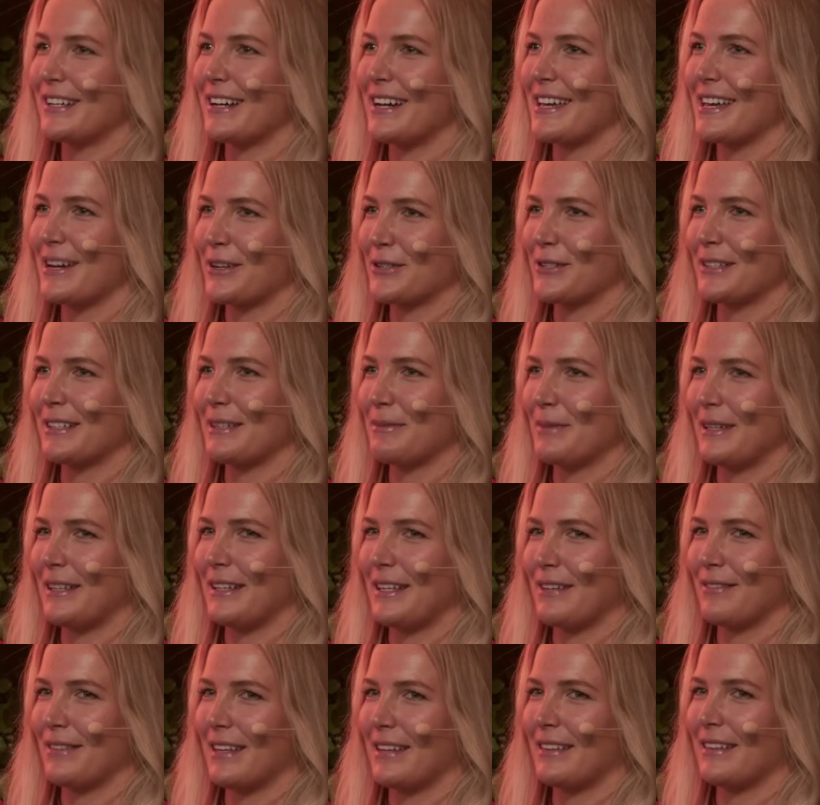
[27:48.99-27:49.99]
I actually
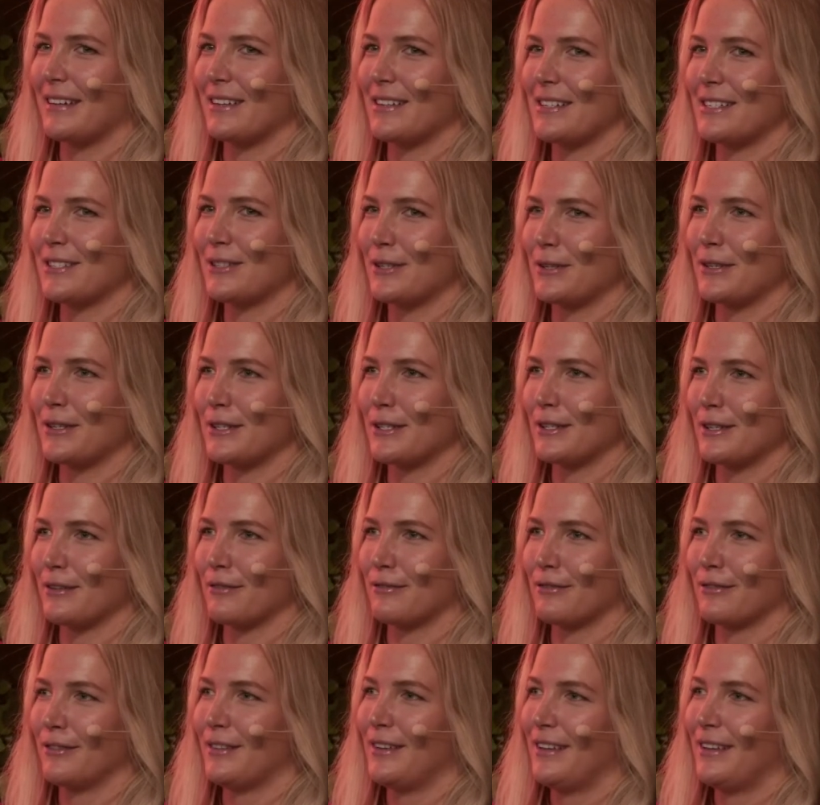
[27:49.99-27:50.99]
believe that there is tons of